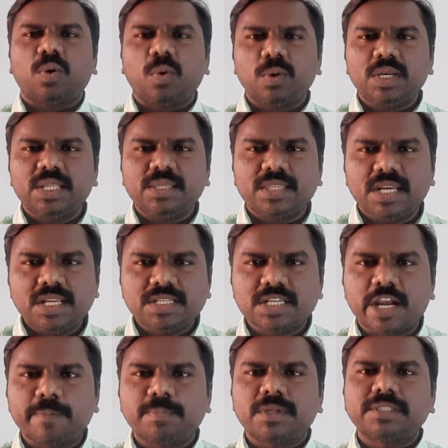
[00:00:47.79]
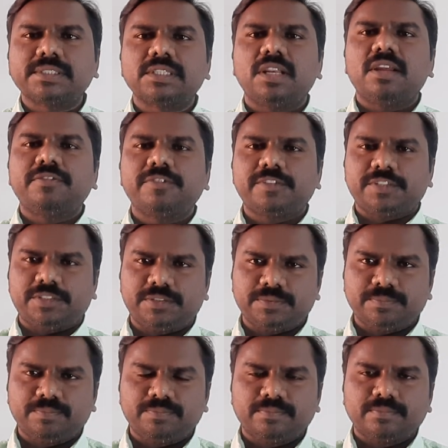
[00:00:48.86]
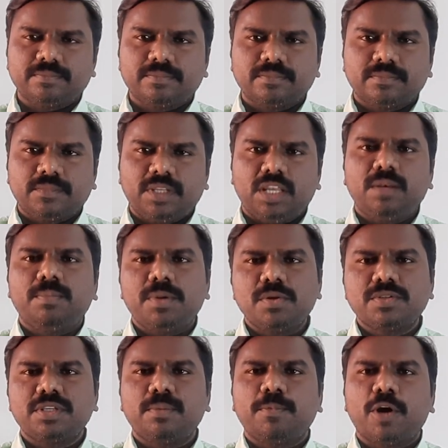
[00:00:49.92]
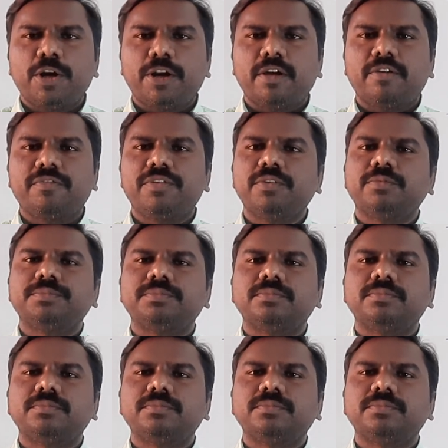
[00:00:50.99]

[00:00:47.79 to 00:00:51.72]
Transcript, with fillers: only three chapters left in PUC point of view.